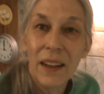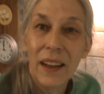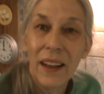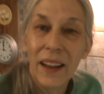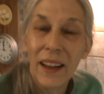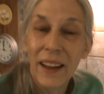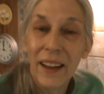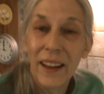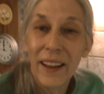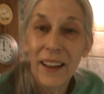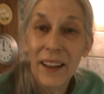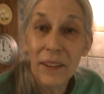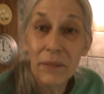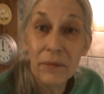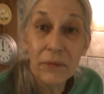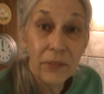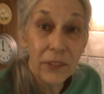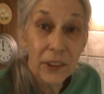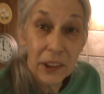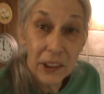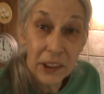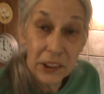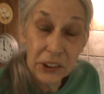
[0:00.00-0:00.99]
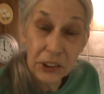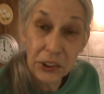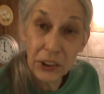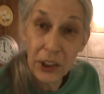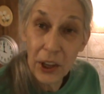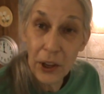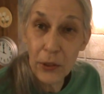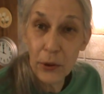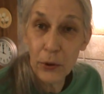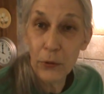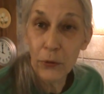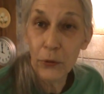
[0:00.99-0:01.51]
Hi, I'm Phyllis
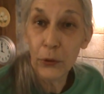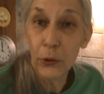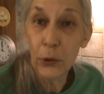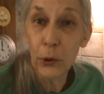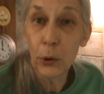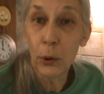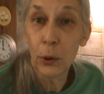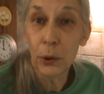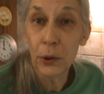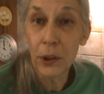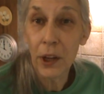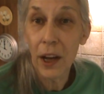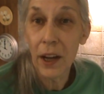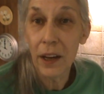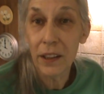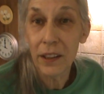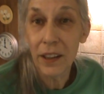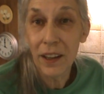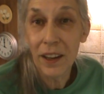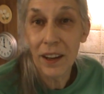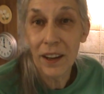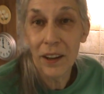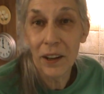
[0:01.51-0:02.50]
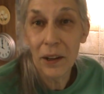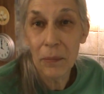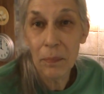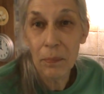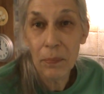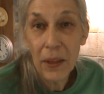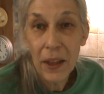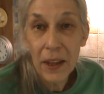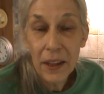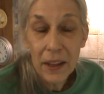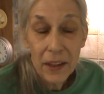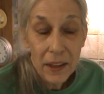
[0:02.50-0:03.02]
PhyllisSouthernFrugal.com.
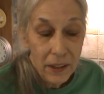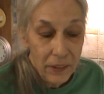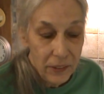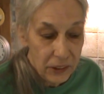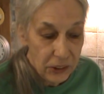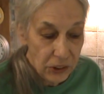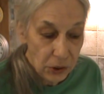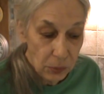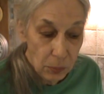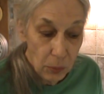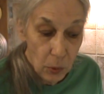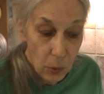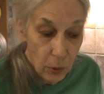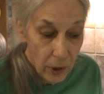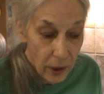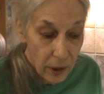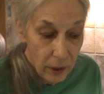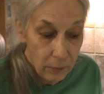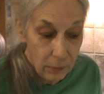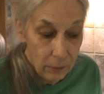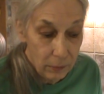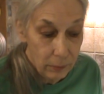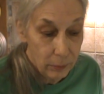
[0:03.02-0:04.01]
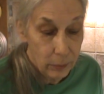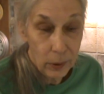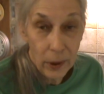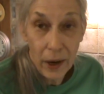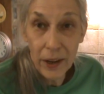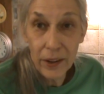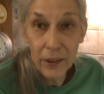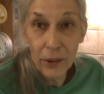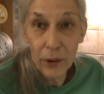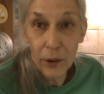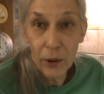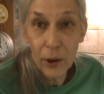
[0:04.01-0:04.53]
This morning,
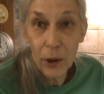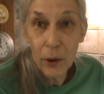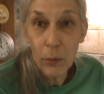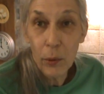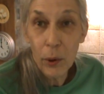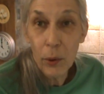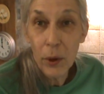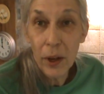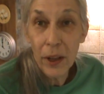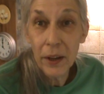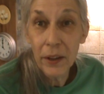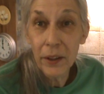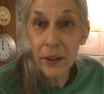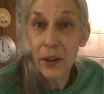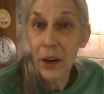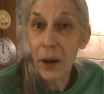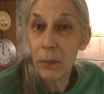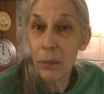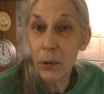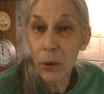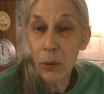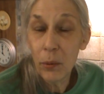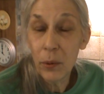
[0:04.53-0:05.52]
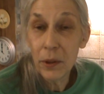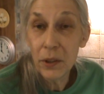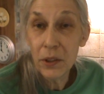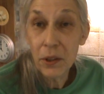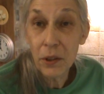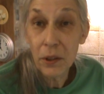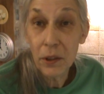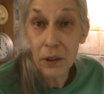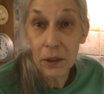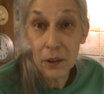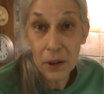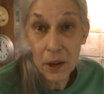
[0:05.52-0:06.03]
bright and early, we ended up going to
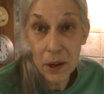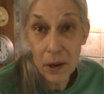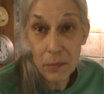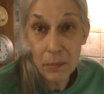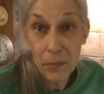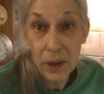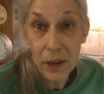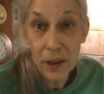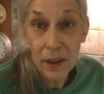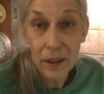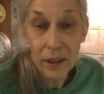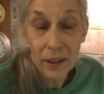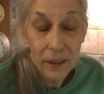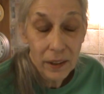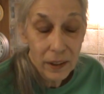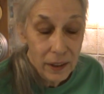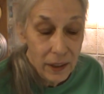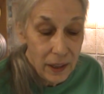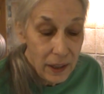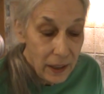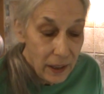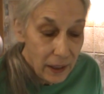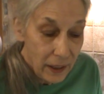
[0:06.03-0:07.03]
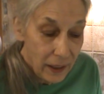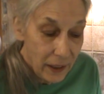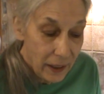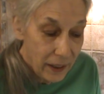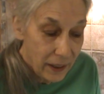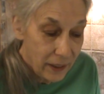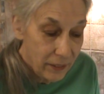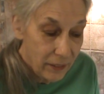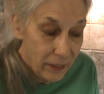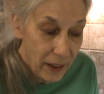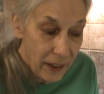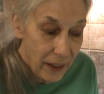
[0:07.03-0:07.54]
Columbia
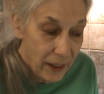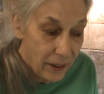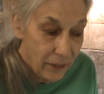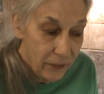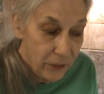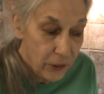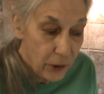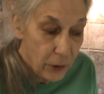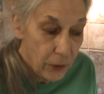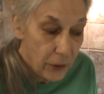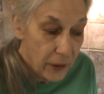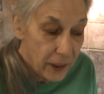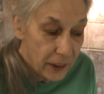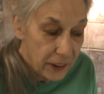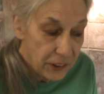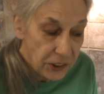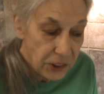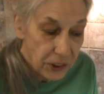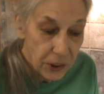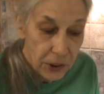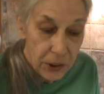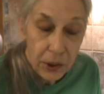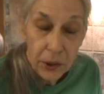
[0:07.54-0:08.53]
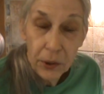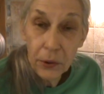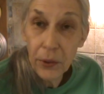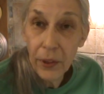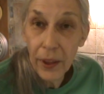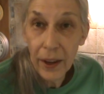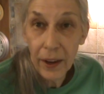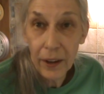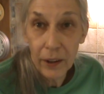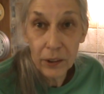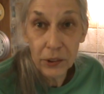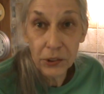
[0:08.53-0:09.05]
and had a few things to do
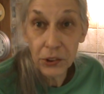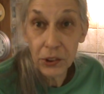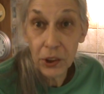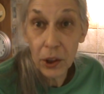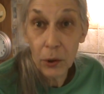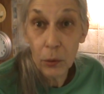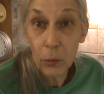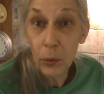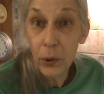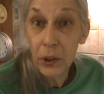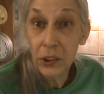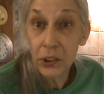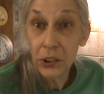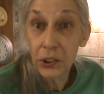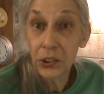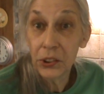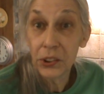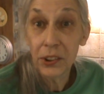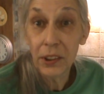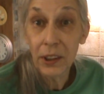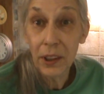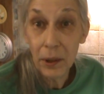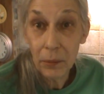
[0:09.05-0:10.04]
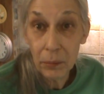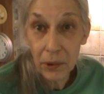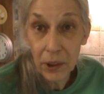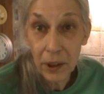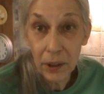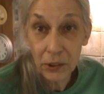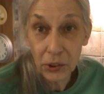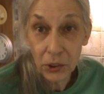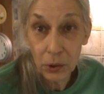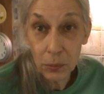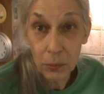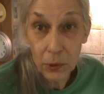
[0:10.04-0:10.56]
there, so we just skipped
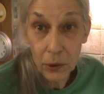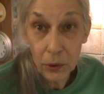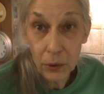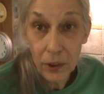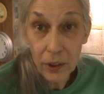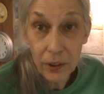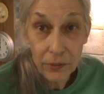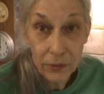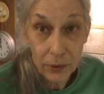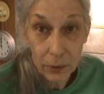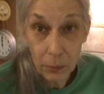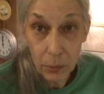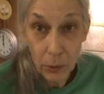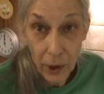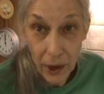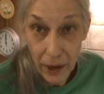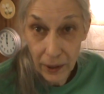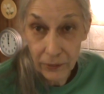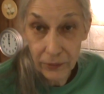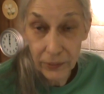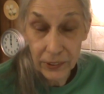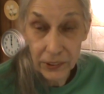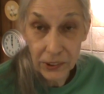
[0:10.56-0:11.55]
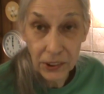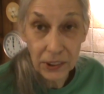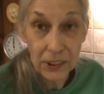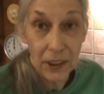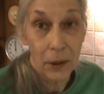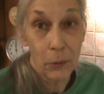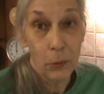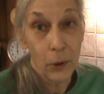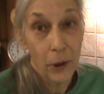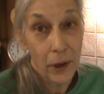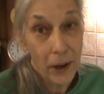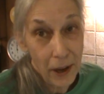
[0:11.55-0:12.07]
our smoothie for breakfast
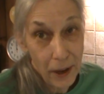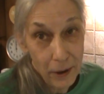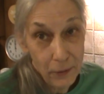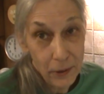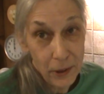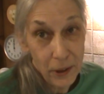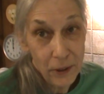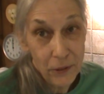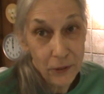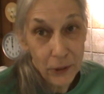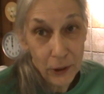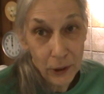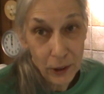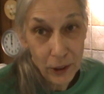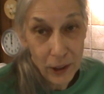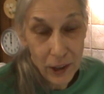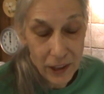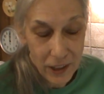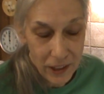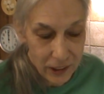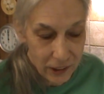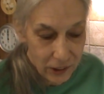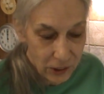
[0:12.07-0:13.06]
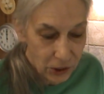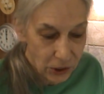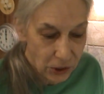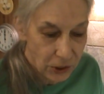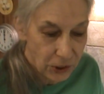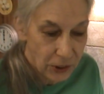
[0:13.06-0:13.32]
and we're having it for lunch.